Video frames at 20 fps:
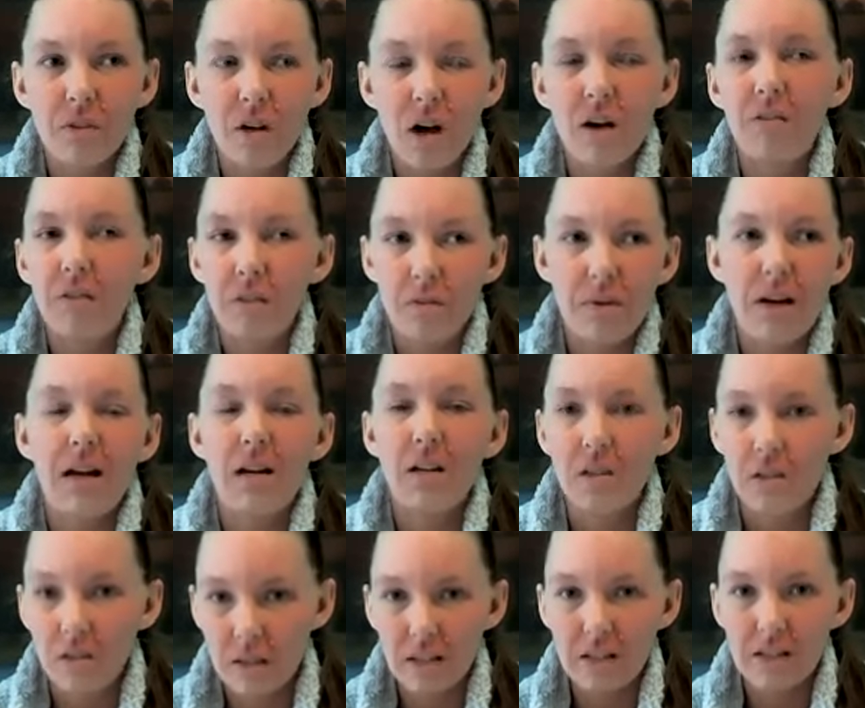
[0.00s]
off the bat,
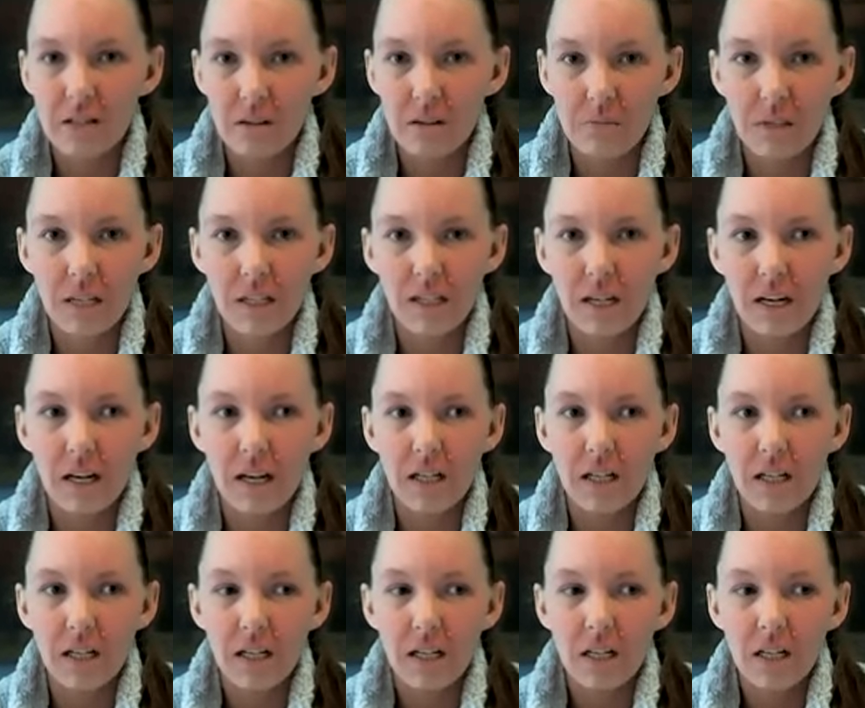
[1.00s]
that's something that
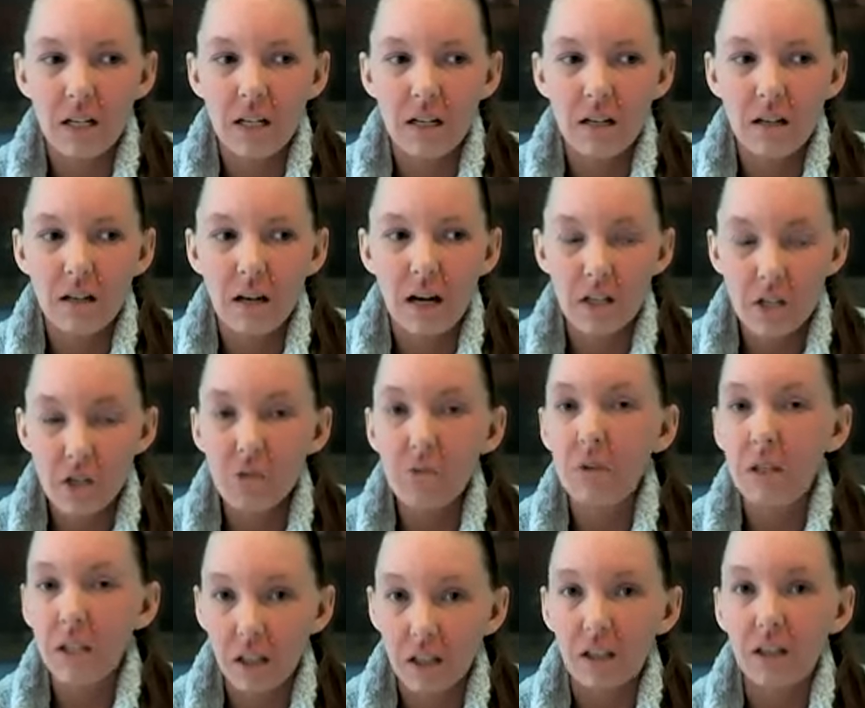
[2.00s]
I do
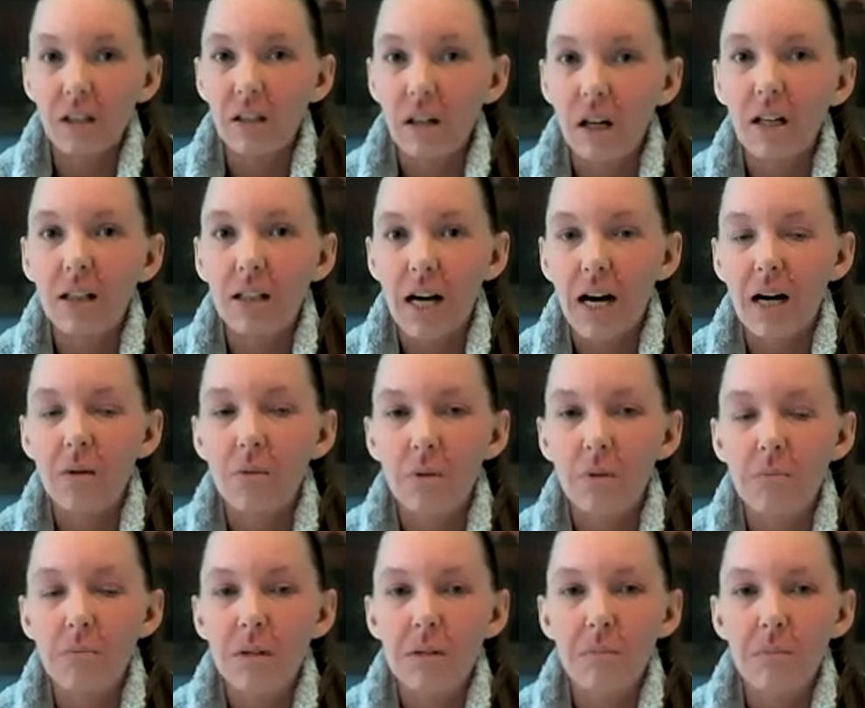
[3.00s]
hear a lot
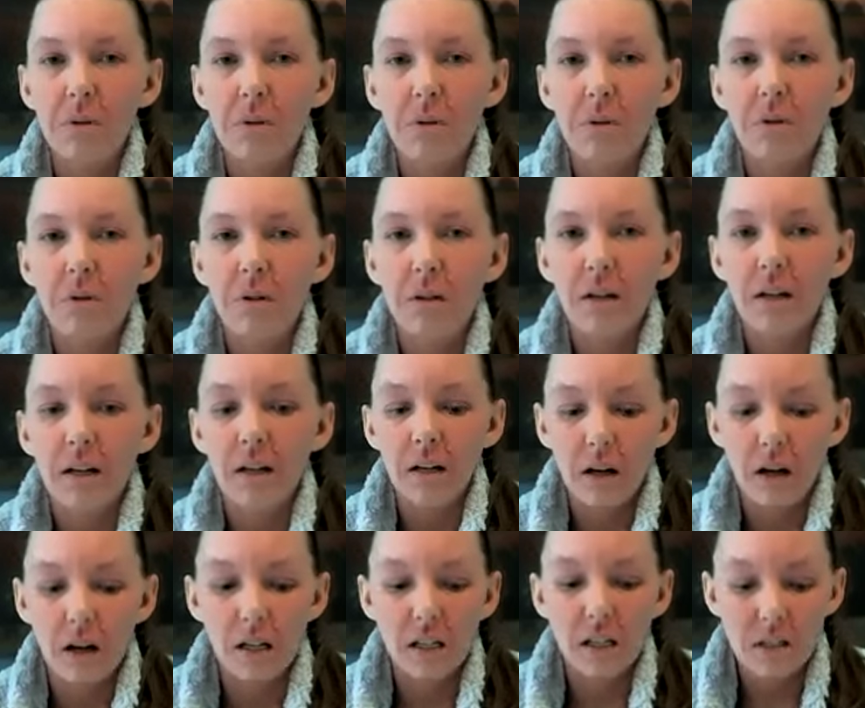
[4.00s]
when people
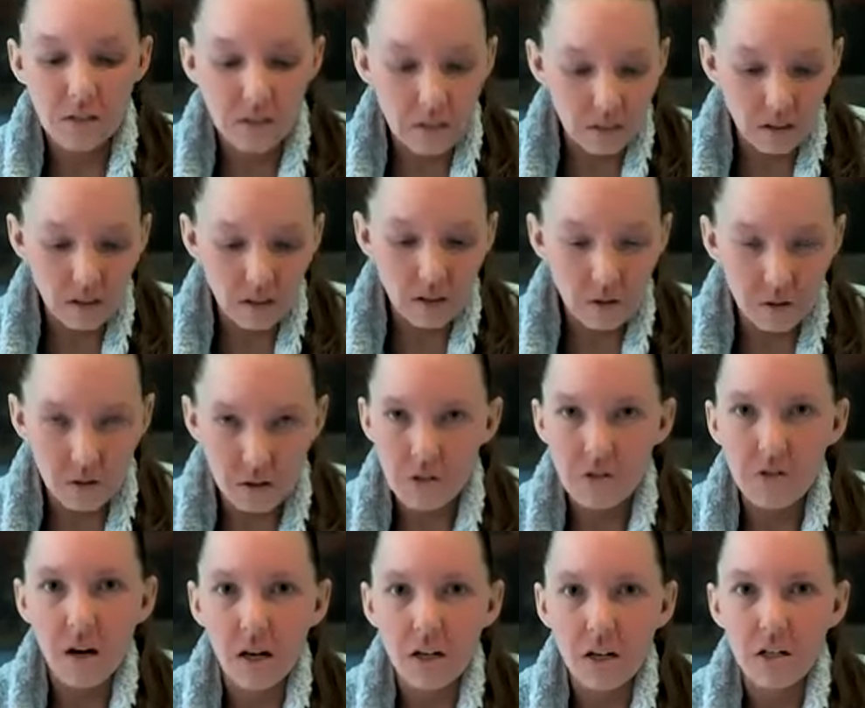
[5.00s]
are considering new
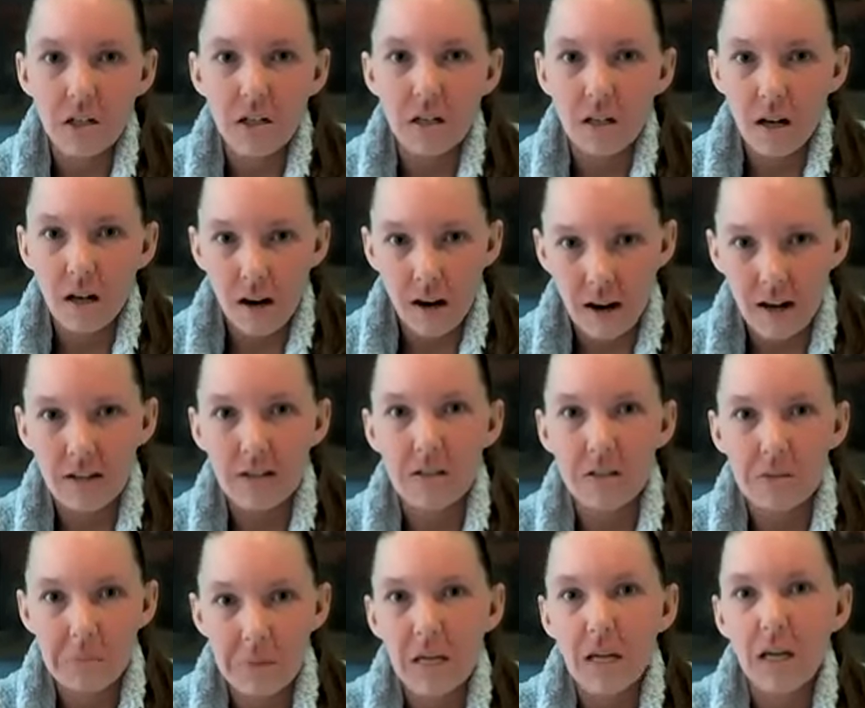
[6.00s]
construction
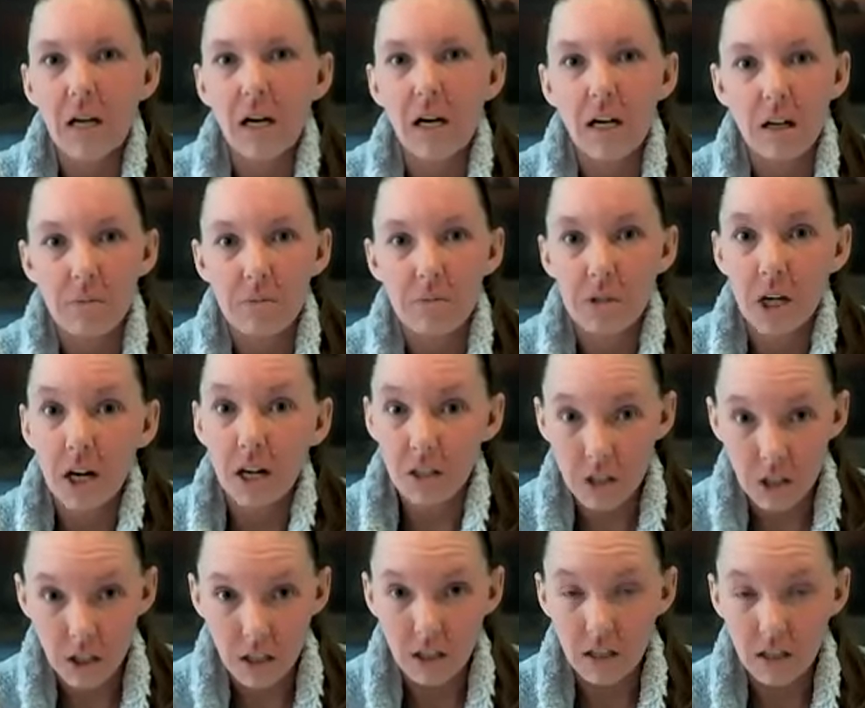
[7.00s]
as being an
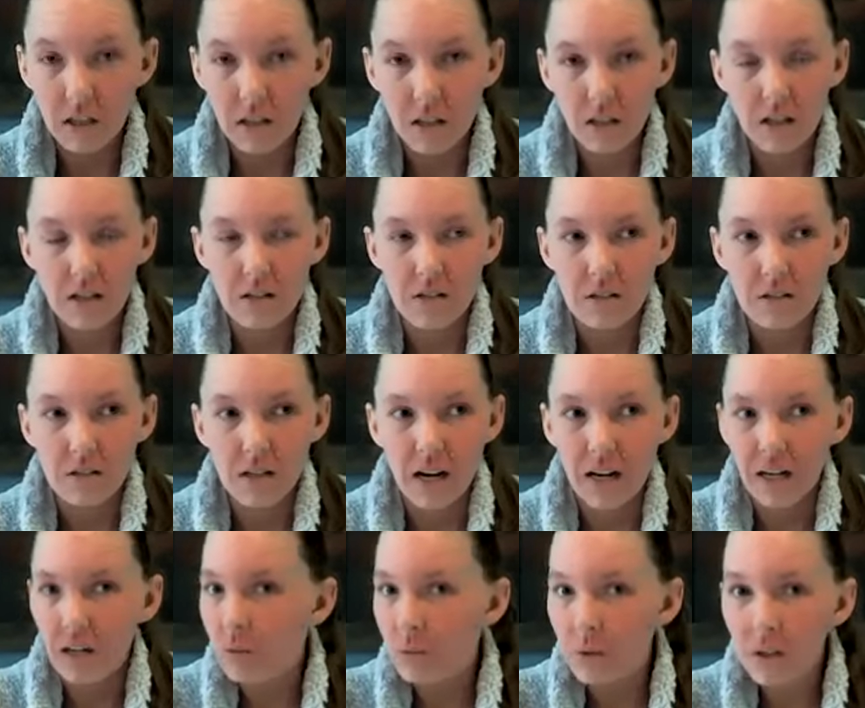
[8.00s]
objection is I
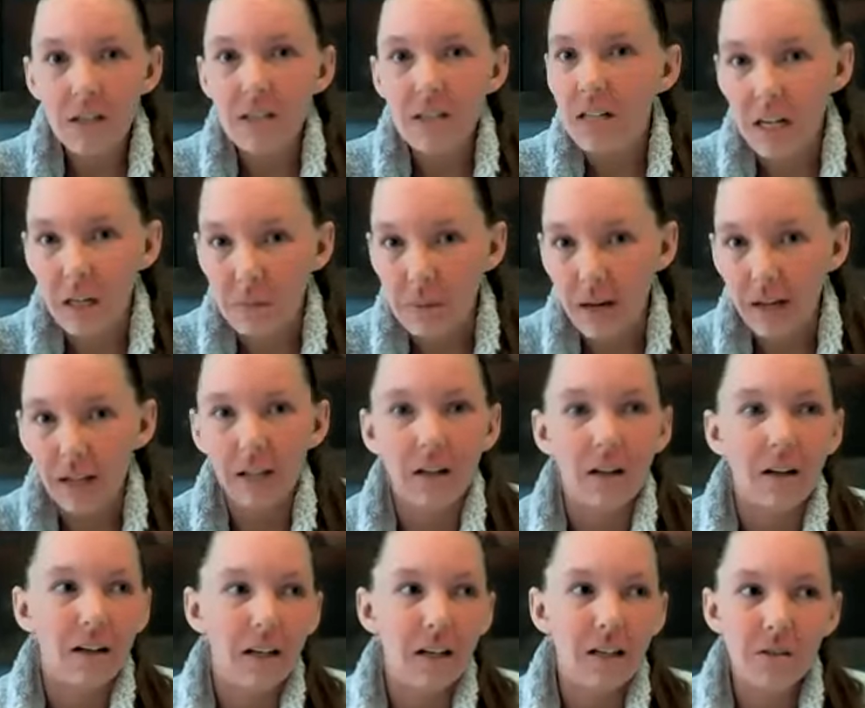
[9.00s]
don't want a tiny
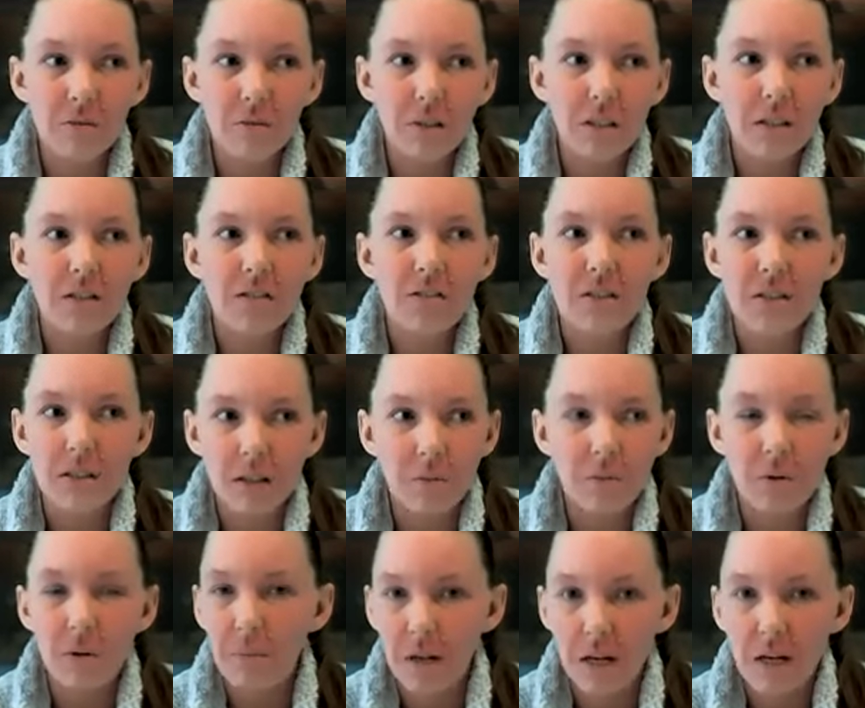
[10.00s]
backyard. I don't want to see
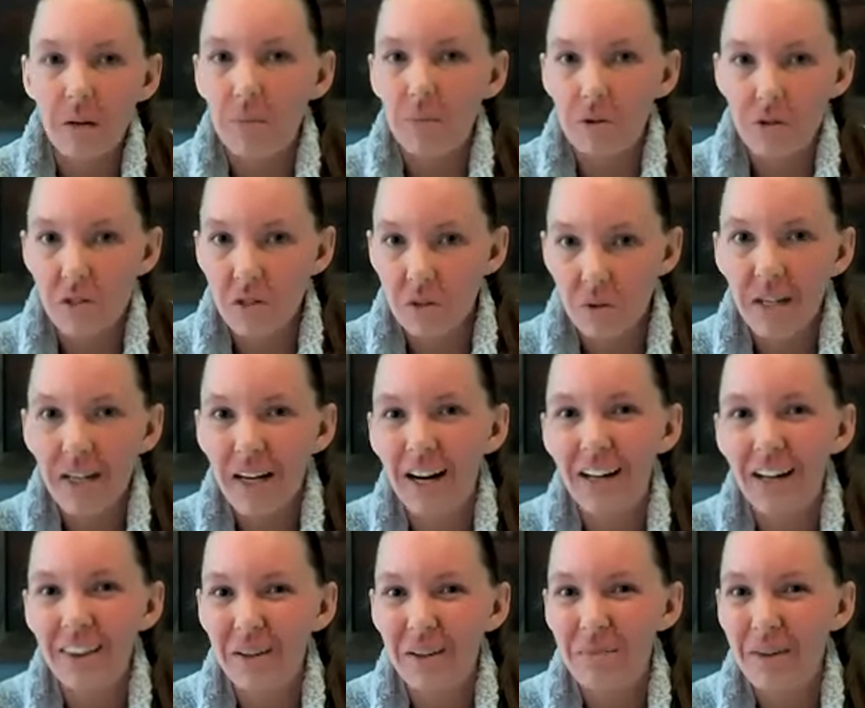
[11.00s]
what my neighbor's doing
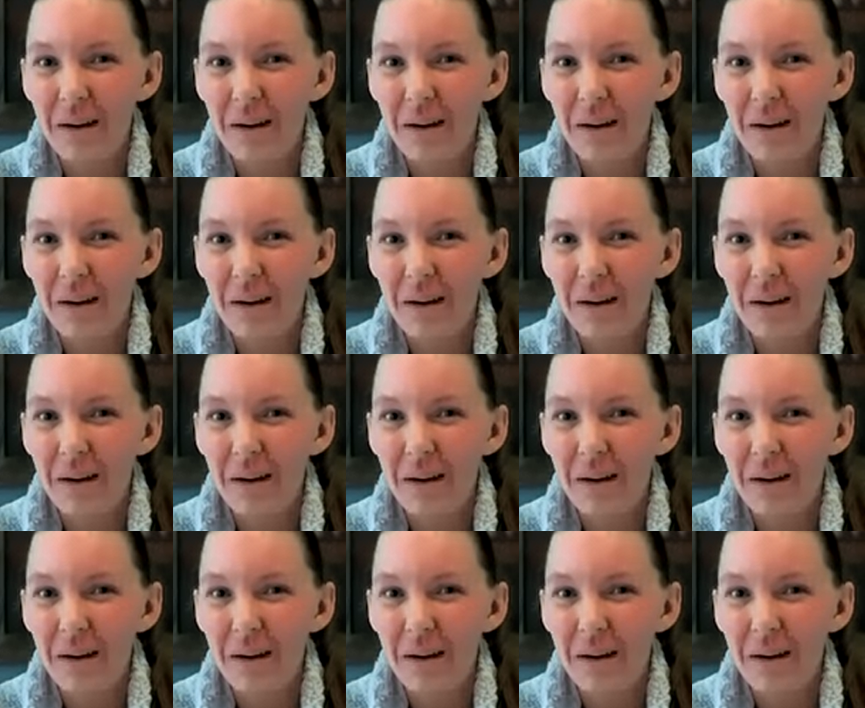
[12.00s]
on their